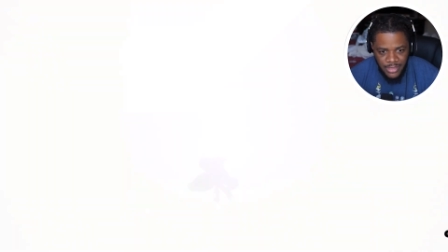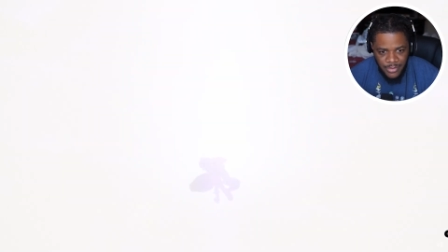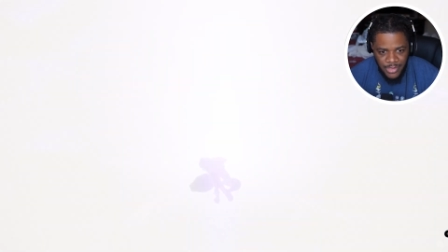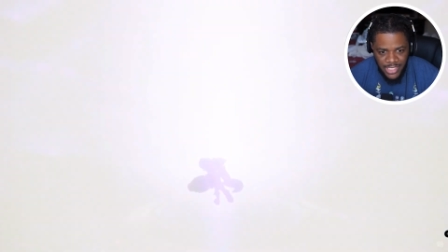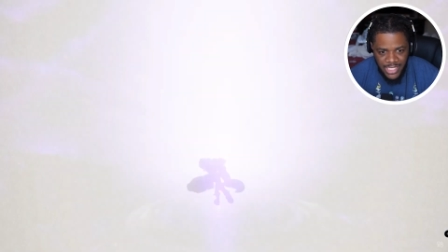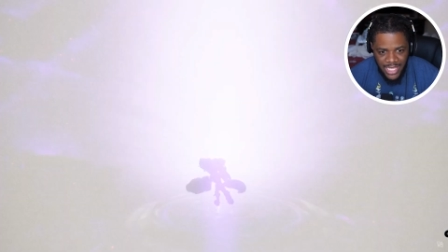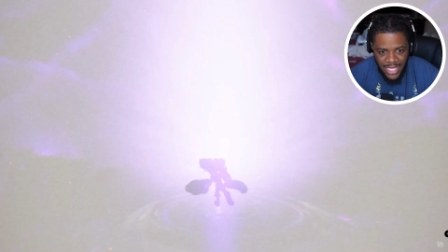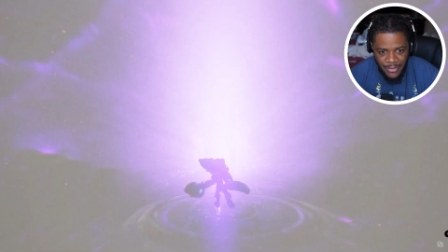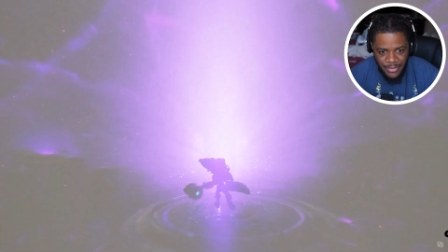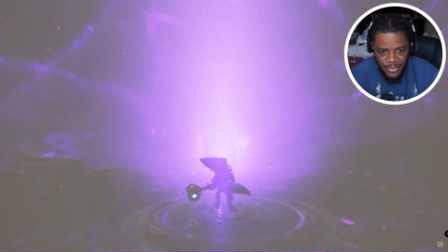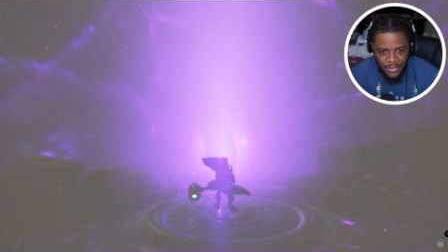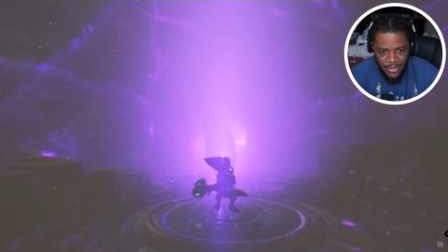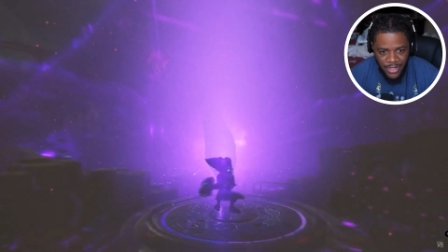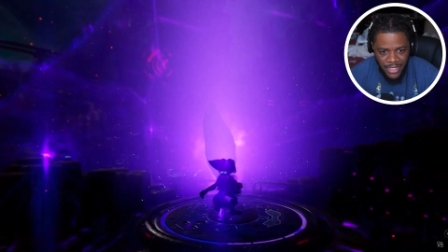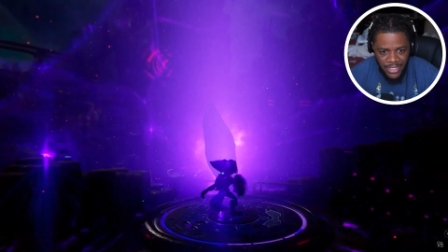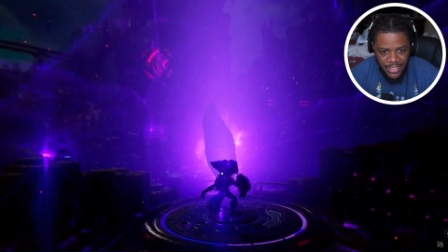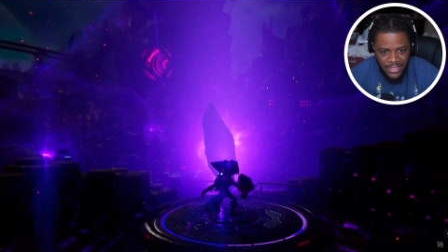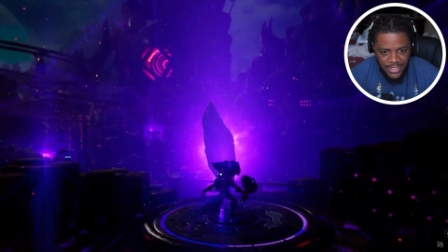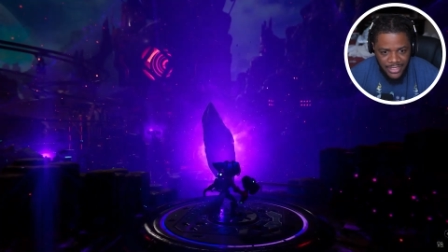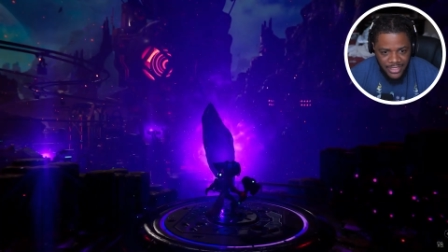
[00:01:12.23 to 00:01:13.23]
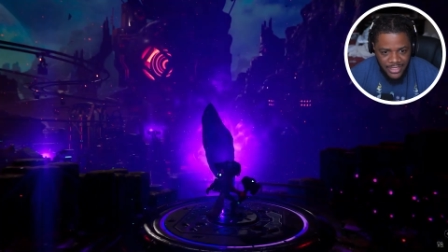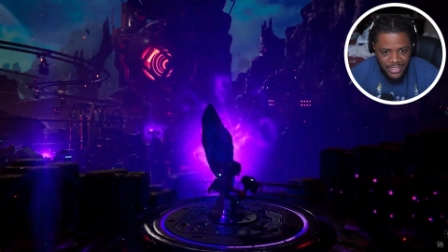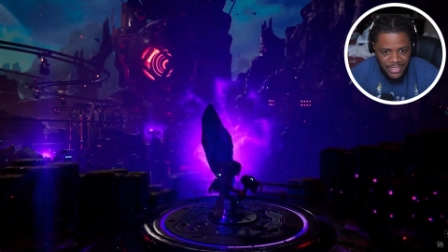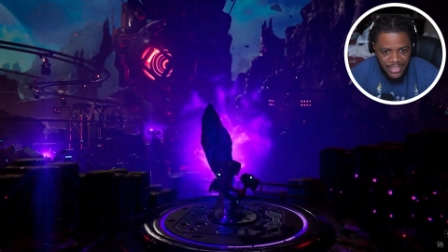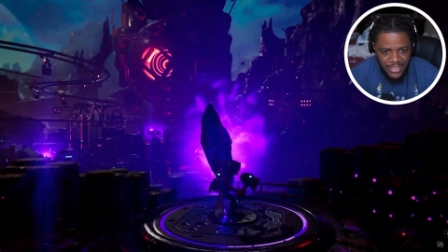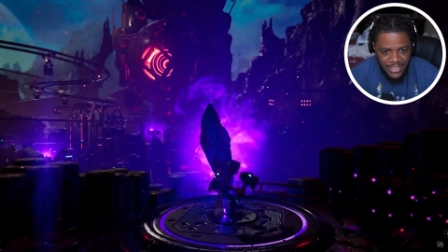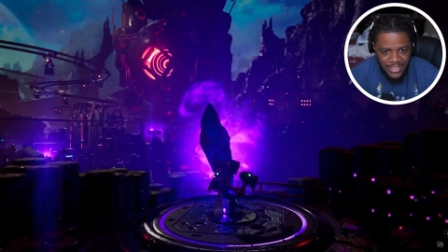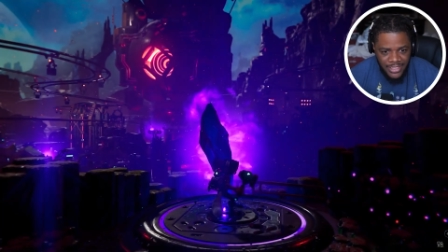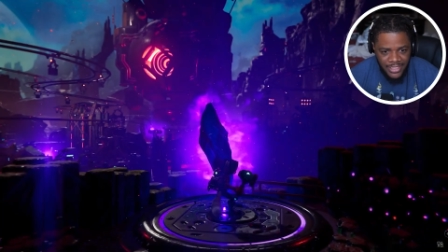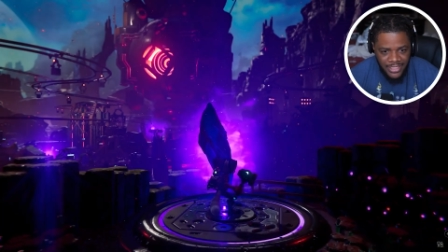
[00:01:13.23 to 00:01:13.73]
come the copyright.
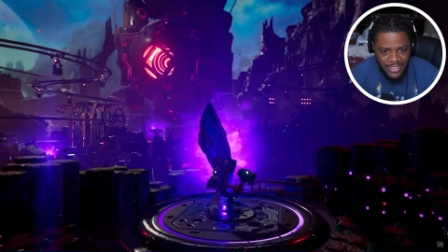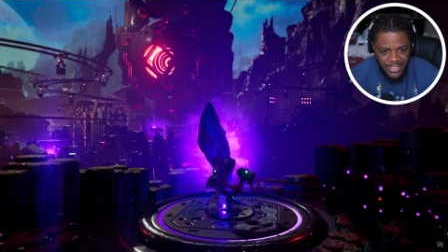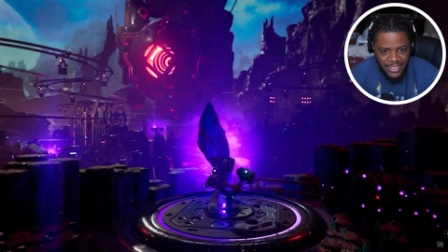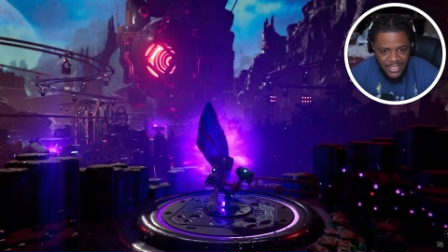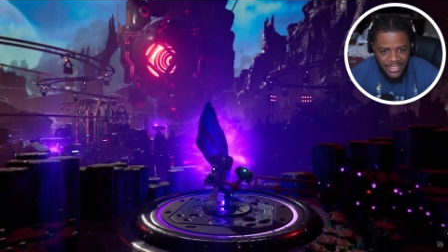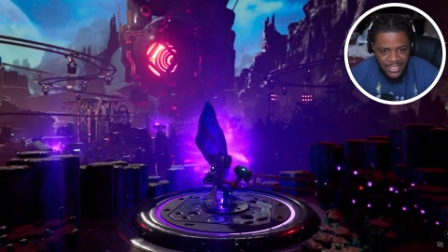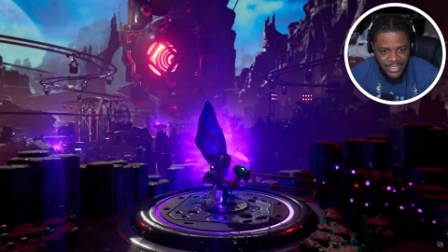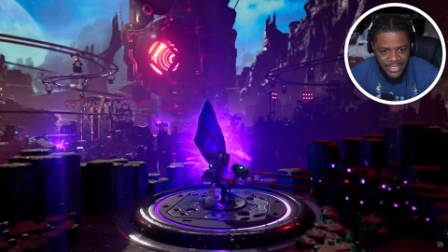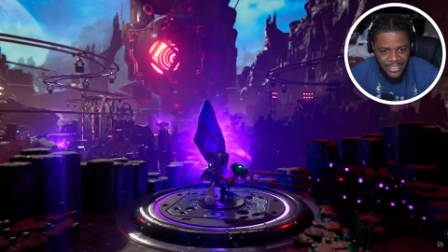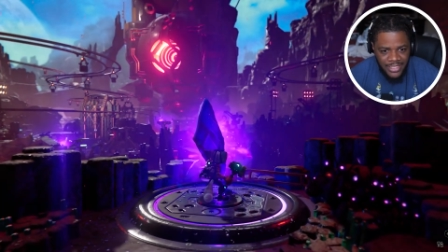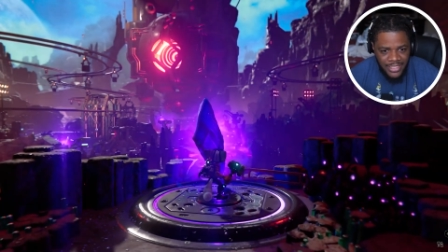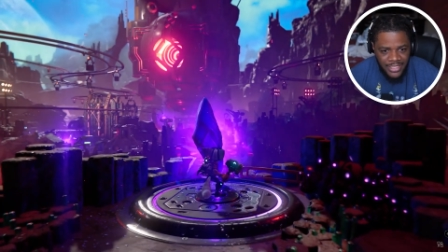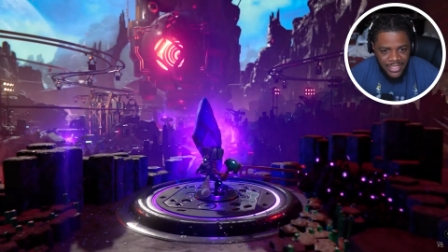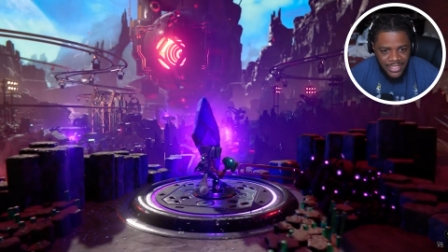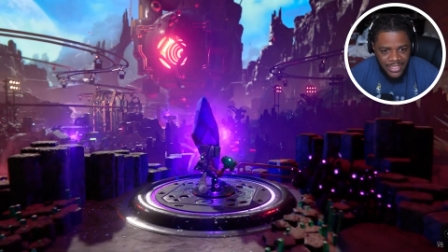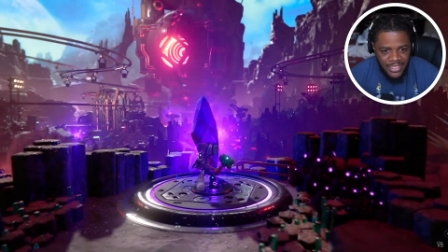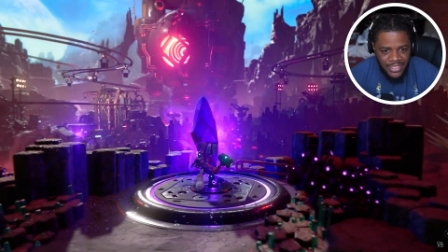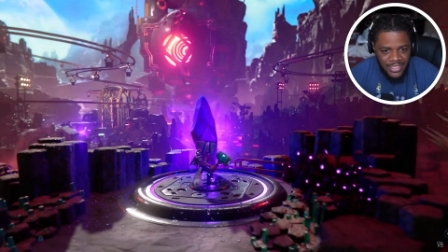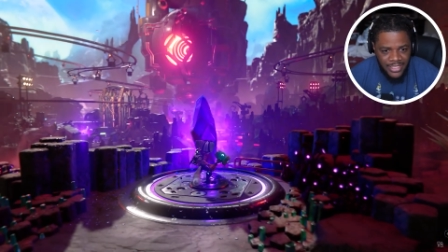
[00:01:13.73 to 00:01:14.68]
Nefarious, you have